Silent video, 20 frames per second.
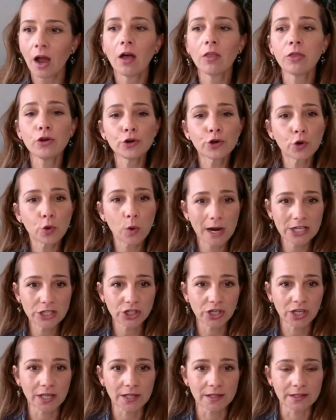other
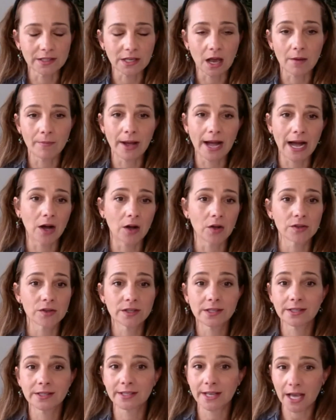questions
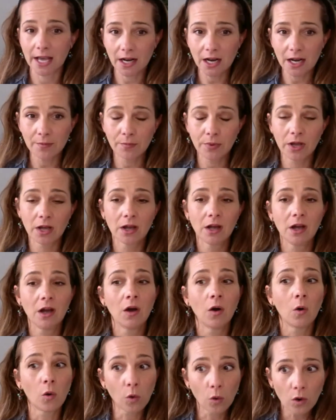about setup
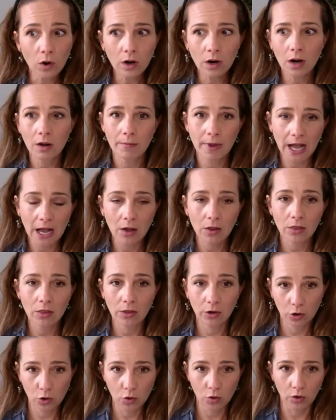or
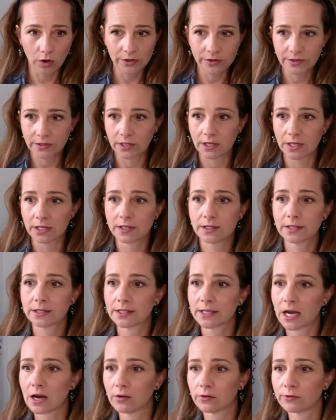about the course
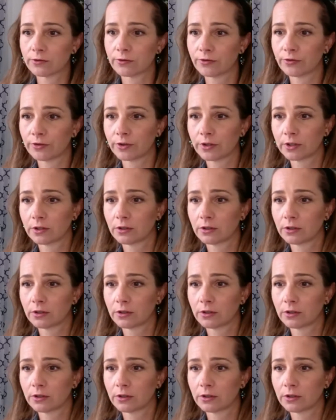itself?